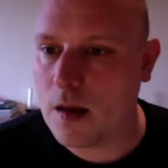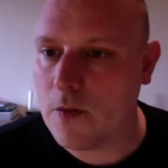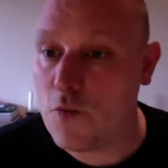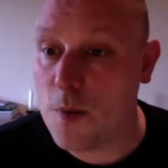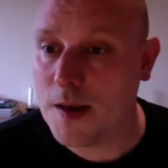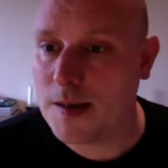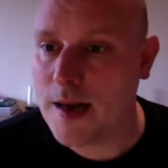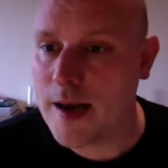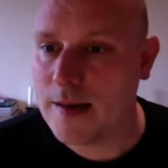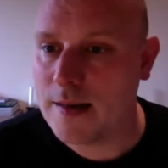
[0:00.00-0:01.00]
Robert
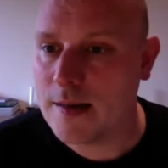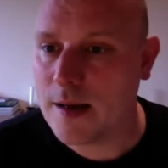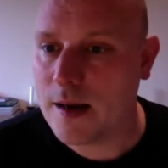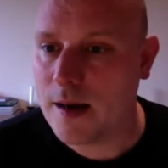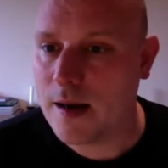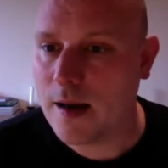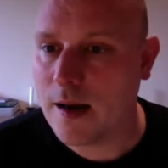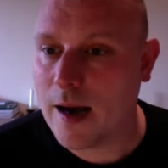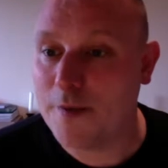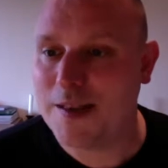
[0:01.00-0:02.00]
says,
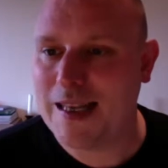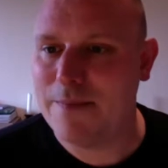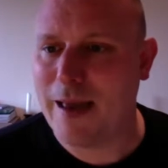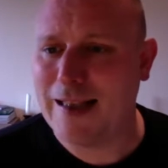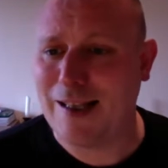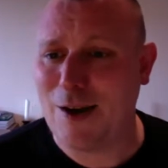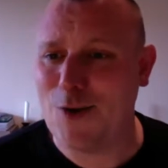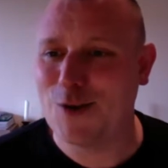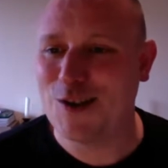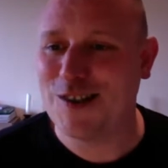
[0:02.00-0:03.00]
I've seen messy
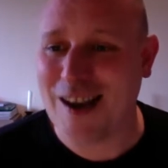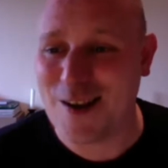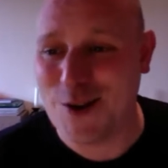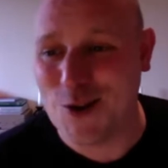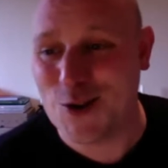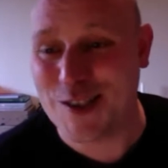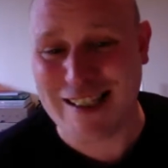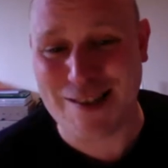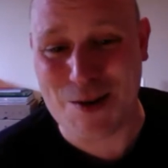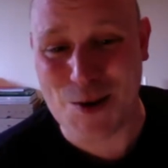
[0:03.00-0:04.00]
altars and yours
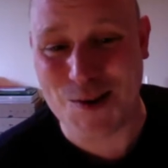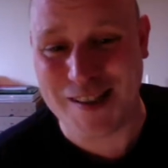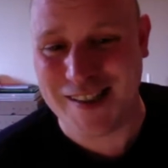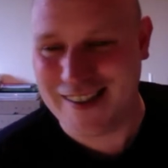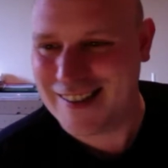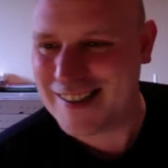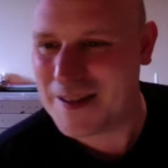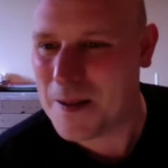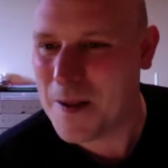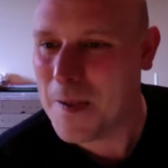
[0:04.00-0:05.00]
is not it.
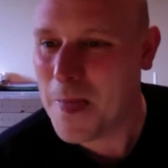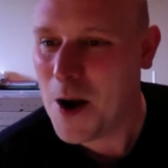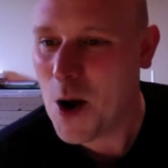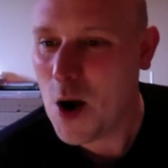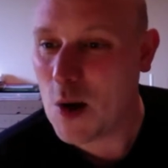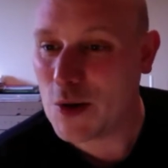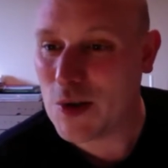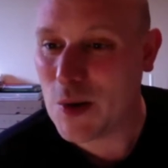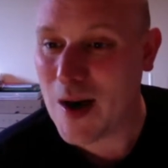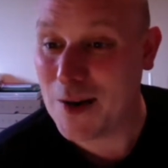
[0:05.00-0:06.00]

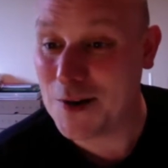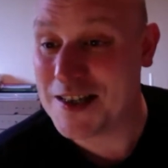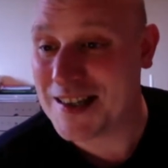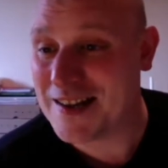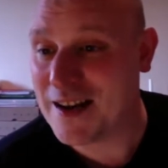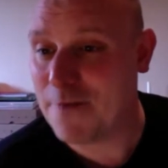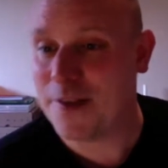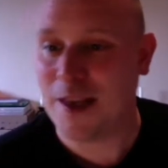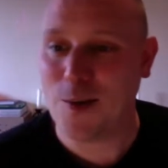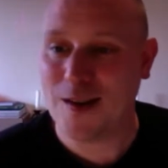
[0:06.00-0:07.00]
Also, I understand
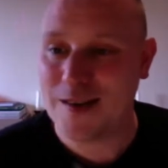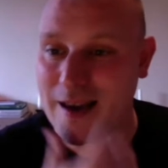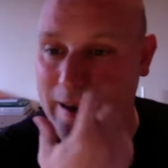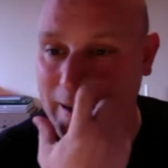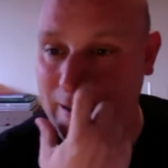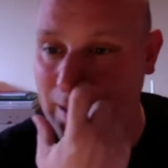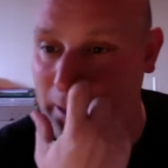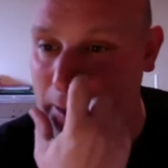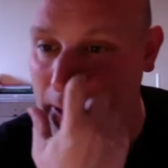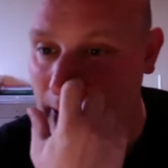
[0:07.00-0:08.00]
everything you are saying.
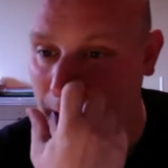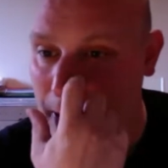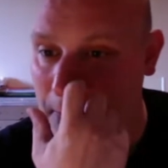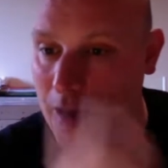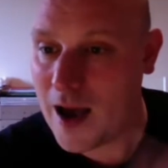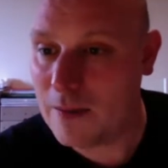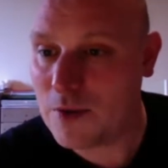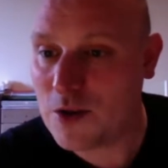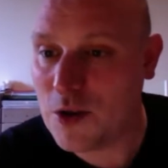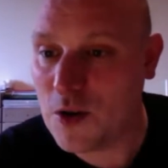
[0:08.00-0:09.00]

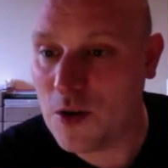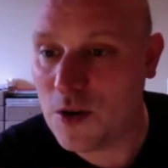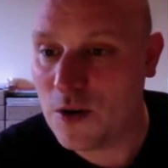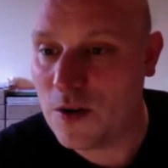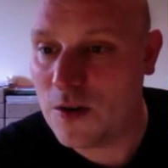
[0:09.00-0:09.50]
Perhaps your